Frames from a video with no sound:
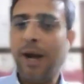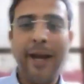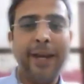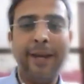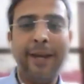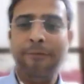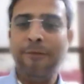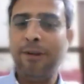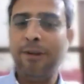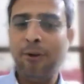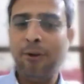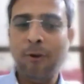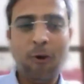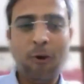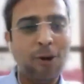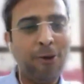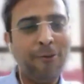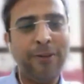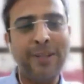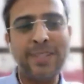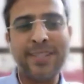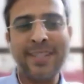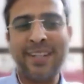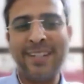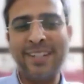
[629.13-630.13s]
So I
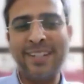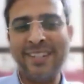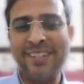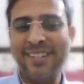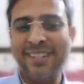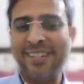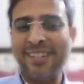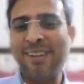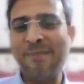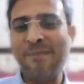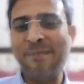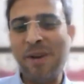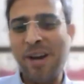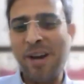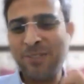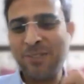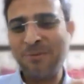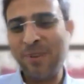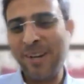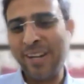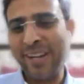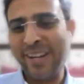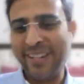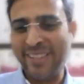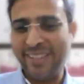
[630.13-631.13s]
will always
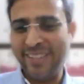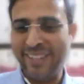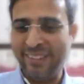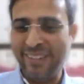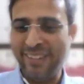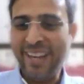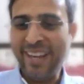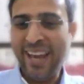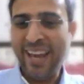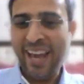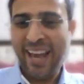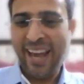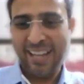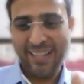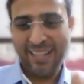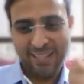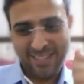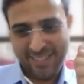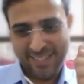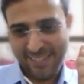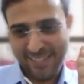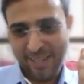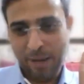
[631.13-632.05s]
consider Mahatma Gandhi